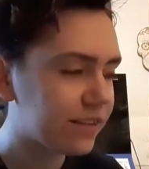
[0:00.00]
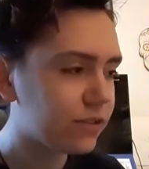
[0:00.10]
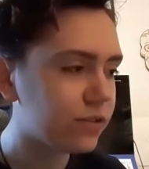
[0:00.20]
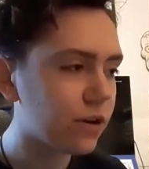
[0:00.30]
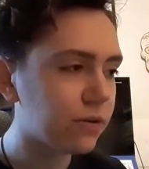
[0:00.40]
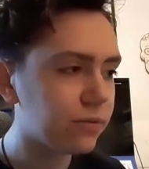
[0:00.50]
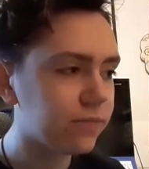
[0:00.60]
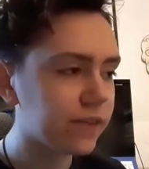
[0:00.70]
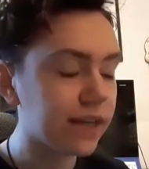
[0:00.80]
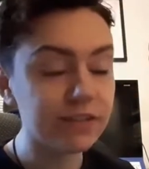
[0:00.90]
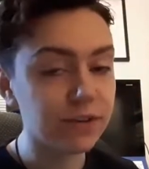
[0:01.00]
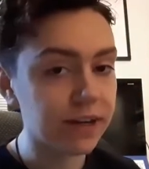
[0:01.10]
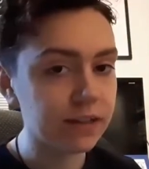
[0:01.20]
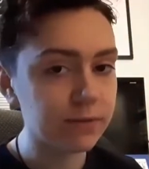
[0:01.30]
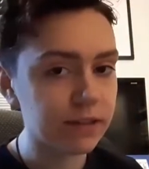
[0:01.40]
So it's
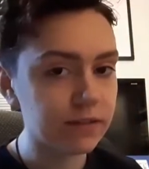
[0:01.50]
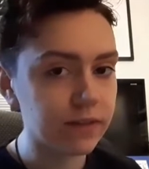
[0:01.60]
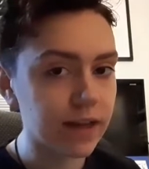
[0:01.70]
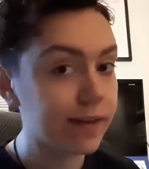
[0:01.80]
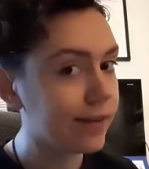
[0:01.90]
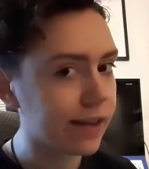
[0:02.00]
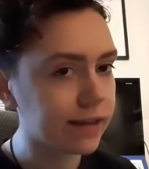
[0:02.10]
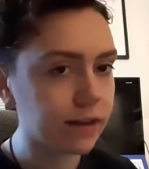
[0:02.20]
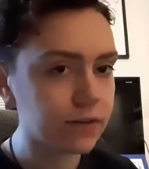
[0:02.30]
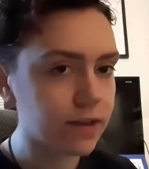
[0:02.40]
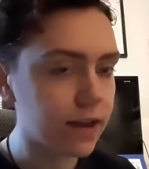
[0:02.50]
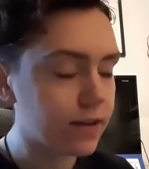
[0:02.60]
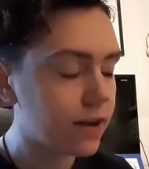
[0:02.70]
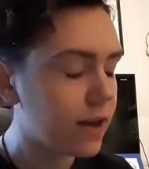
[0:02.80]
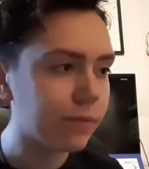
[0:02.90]
very expensive there, like I said.
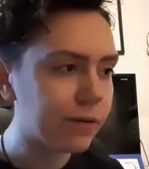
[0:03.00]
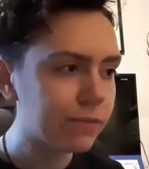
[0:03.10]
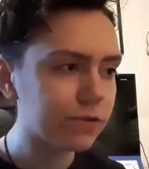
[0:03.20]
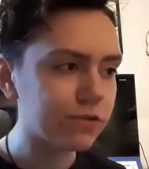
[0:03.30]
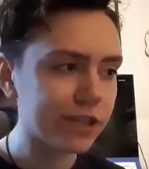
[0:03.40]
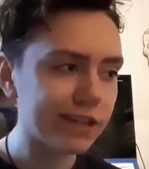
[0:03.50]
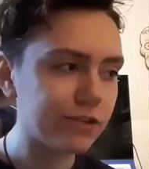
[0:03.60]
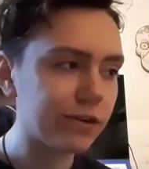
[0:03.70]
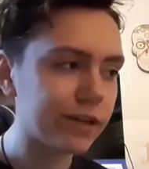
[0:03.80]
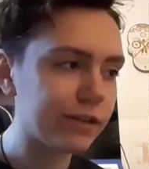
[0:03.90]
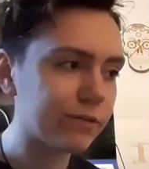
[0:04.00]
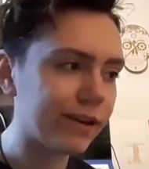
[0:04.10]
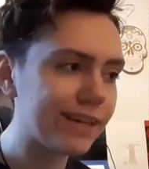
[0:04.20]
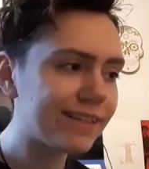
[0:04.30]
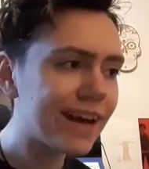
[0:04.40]
My mum got gin and tonic,
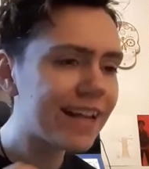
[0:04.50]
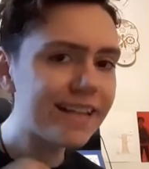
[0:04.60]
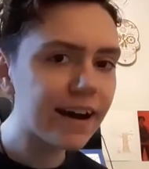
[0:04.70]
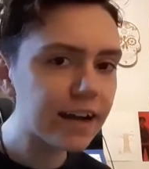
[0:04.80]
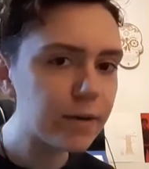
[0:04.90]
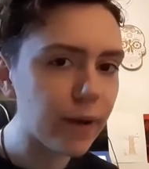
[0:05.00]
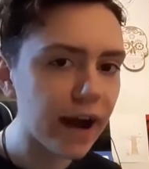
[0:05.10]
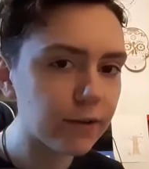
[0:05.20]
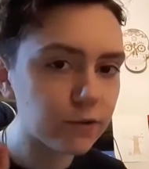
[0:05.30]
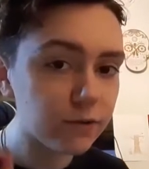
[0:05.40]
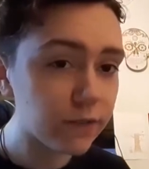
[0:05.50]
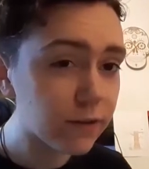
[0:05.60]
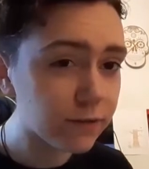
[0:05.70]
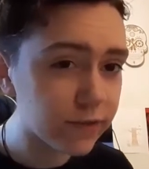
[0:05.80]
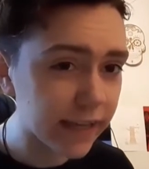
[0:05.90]
right? Nine pound
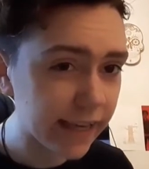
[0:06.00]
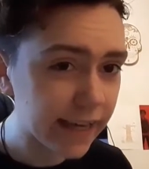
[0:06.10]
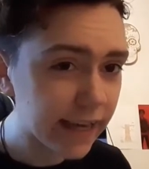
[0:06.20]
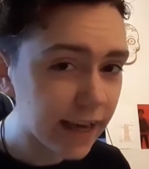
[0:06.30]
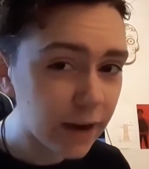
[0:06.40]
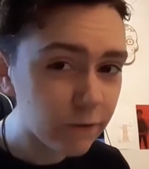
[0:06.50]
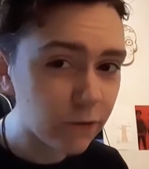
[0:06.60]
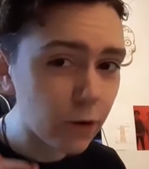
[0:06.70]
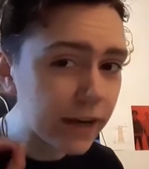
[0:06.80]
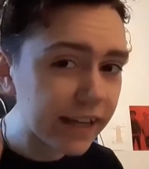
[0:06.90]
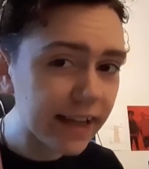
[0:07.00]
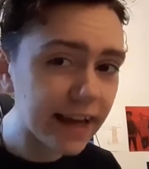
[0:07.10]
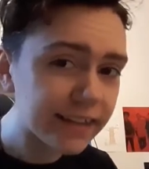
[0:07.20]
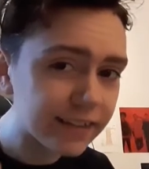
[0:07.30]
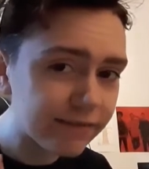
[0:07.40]
fifty for a
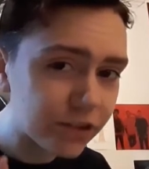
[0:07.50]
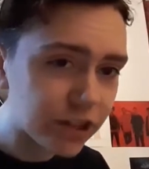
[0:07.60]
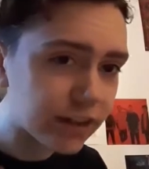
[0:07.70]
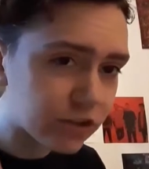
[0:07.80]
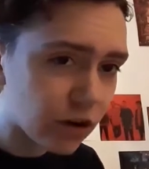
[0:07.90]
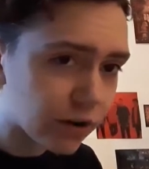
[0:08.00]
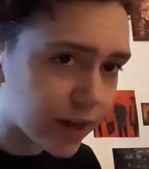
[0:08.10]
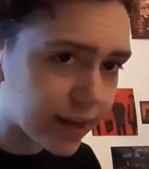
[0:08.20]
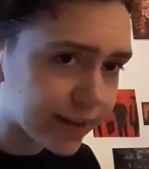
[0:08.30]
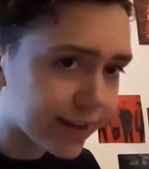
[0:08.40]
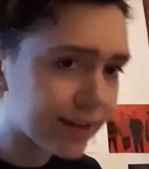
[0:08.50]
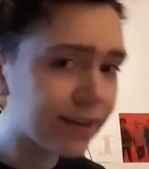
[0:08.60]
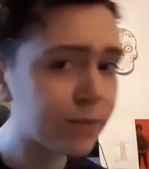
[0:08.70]
glass of gin and tonic.